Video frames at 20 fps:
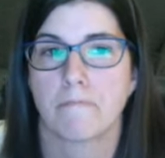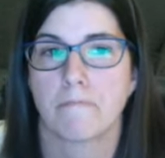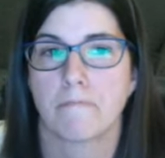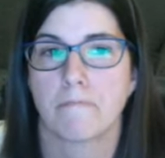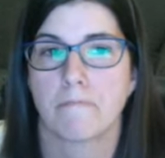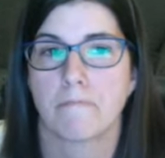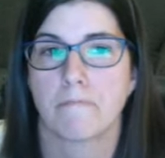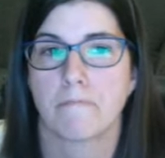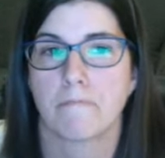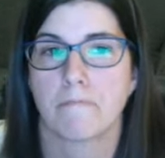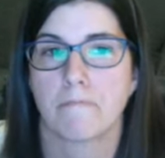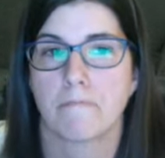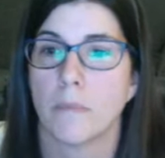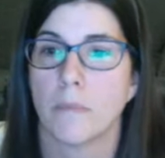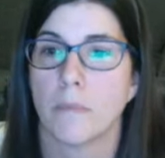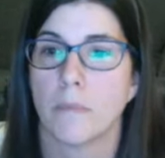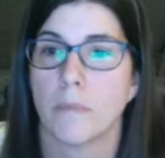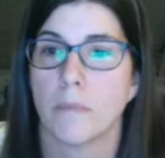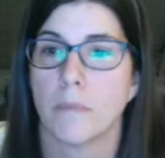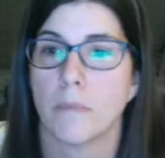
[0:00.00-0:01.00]
you are
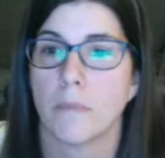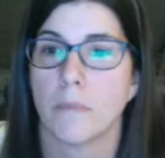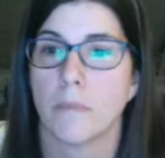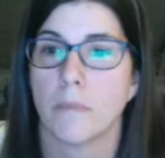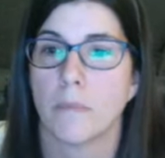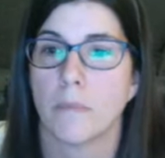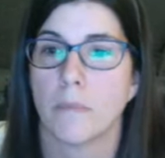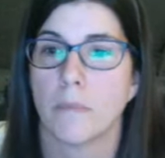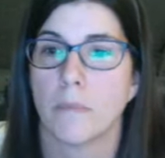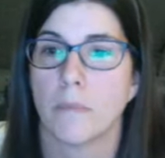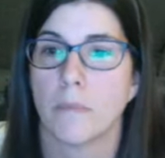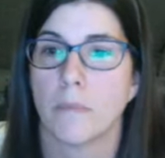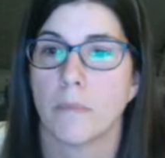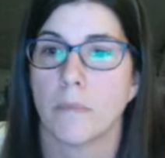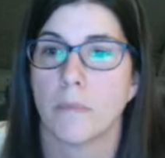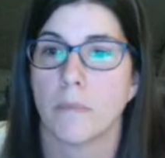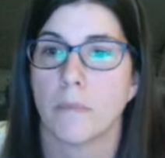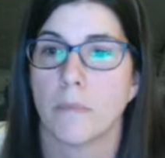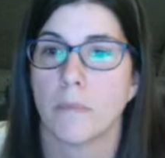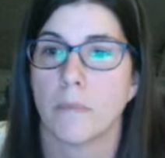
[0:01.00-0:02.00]
meaning
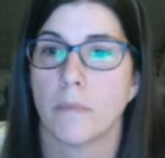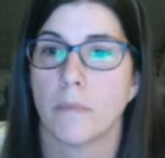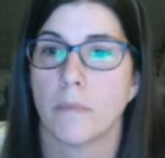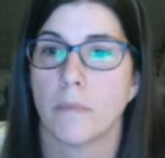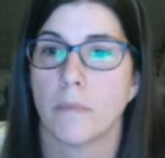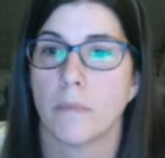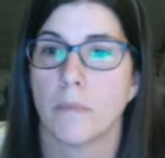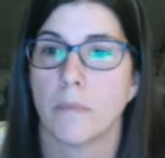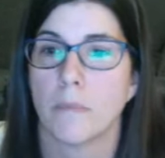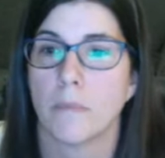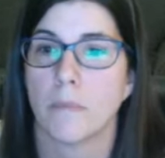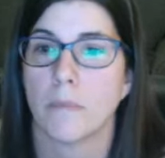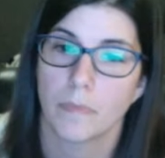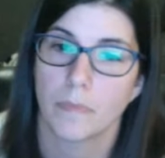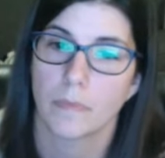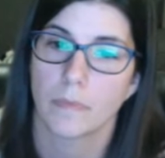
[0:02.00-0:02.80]
there are some